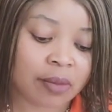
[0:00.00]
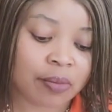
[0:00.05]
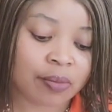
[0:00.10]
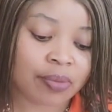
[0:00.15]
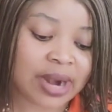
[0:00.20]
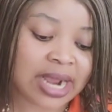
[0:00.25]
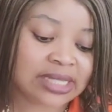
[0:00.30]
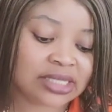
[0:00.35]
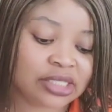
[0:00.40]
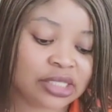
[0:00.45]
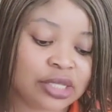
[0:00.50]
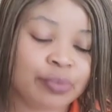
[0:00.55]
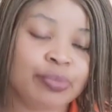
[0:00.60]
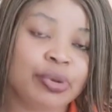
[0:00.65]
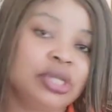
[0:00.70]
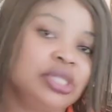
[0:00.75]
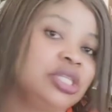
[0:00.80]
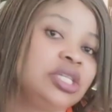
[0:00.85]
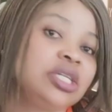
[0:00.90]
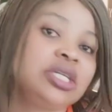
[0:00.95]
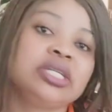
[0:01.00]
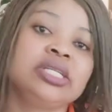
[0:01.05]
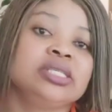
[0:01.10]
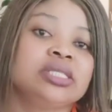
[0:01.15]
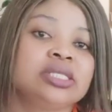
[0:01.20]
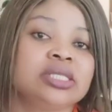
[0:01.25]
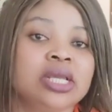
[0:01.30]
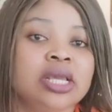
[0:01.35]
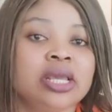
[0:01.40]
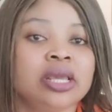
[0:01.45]
brightening body
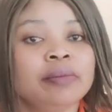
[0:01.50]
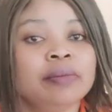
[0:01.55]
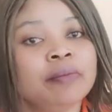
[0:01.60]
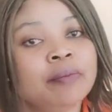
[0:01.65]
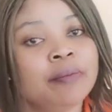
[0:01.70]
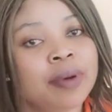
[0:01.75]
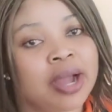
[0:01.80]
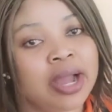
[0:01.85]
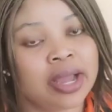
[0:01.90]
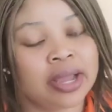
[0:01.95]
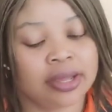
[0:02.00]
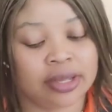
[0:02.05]
cleansing bar.